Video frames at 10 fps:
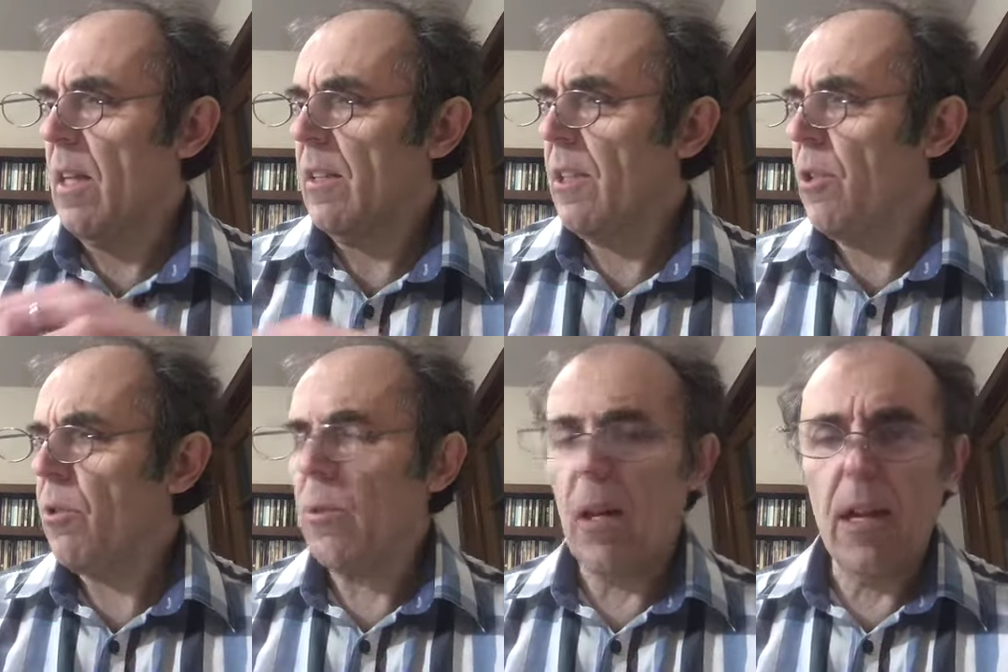The
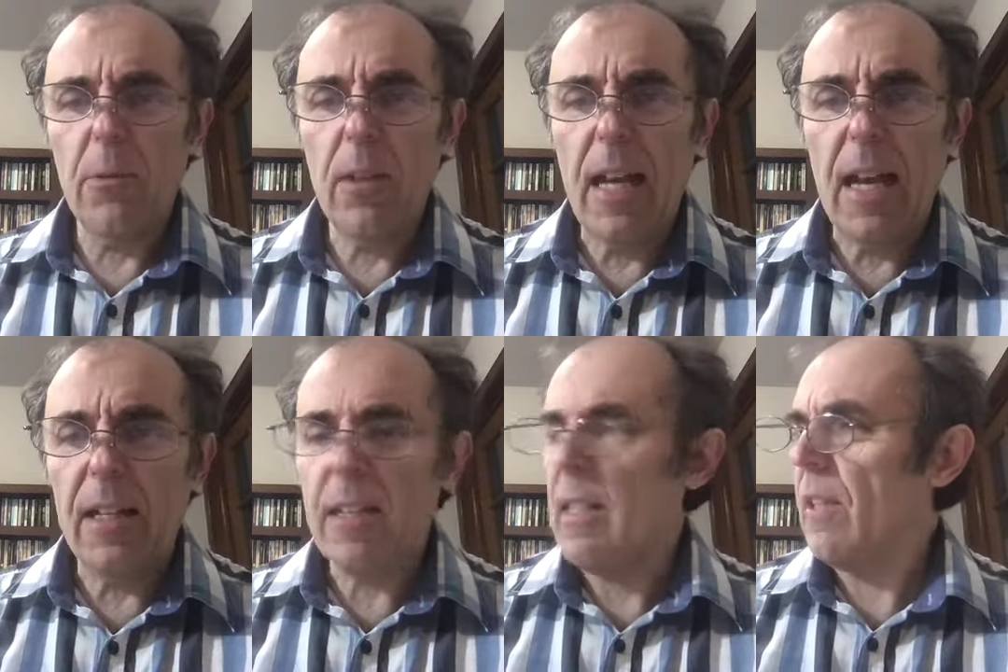neutron would add
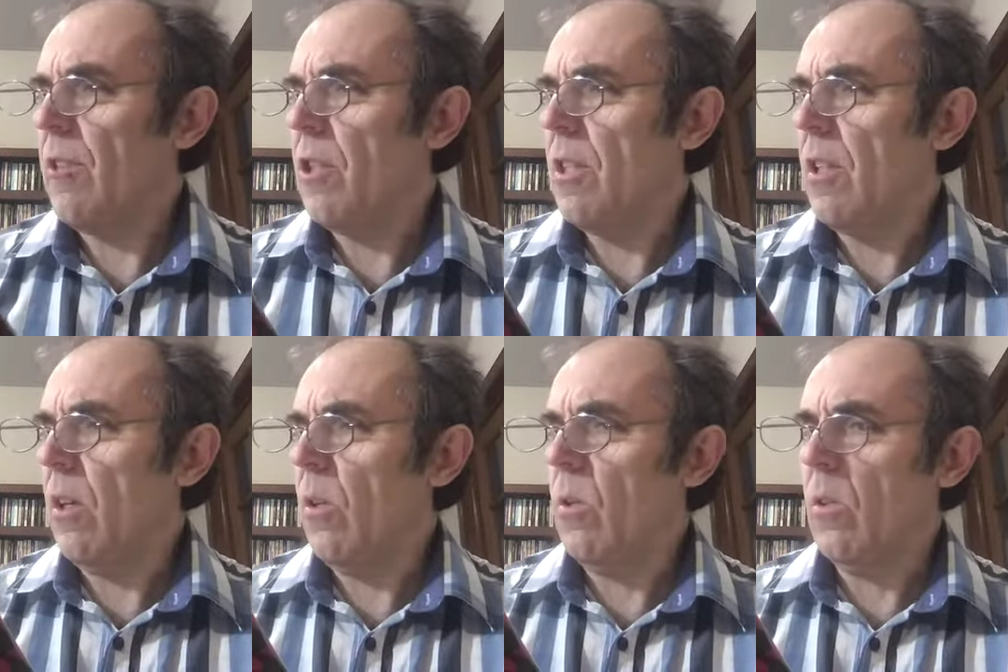its energy to the
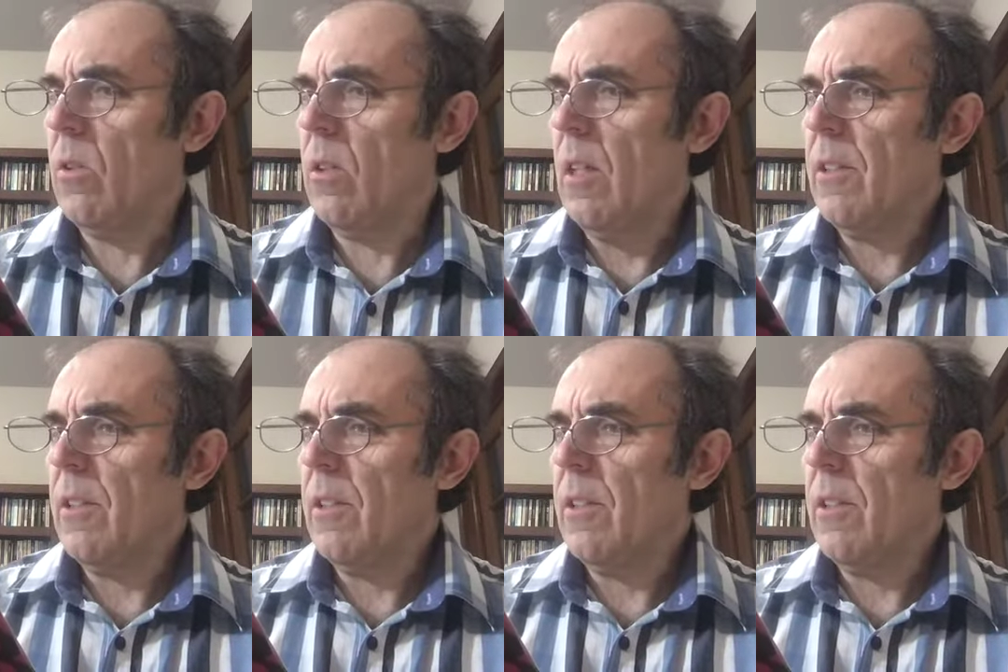whole.